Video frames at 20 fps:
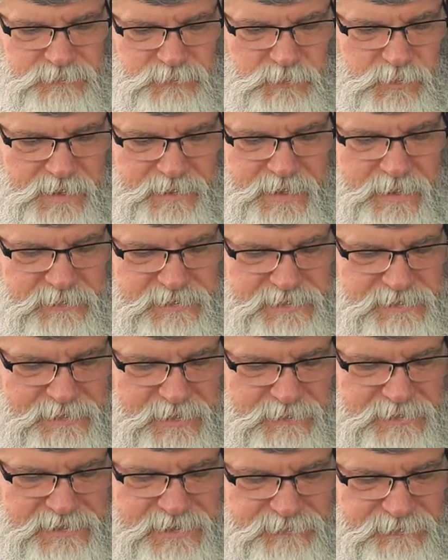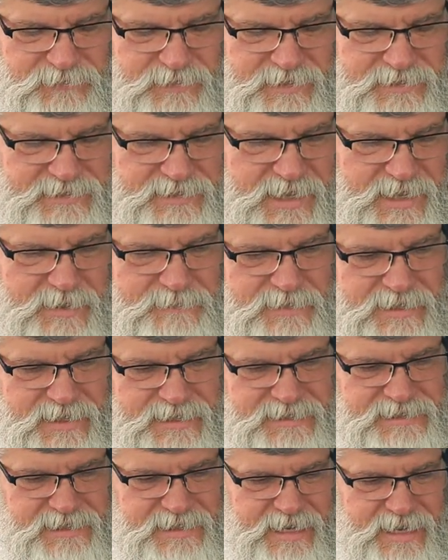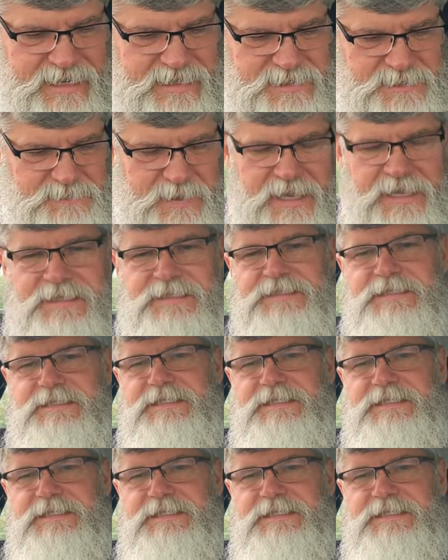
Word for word: Wow, that was a fun time, the 1980s, man.